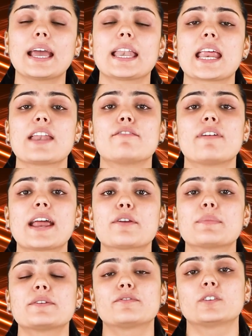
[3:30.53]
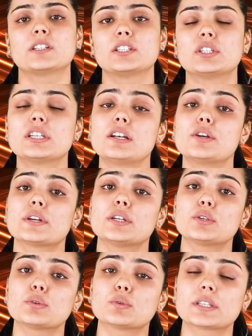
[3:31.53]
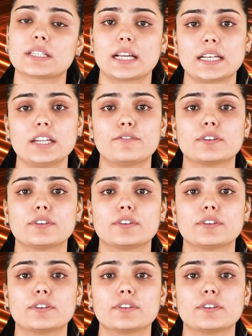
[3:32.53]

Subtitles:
an environment for the children to study,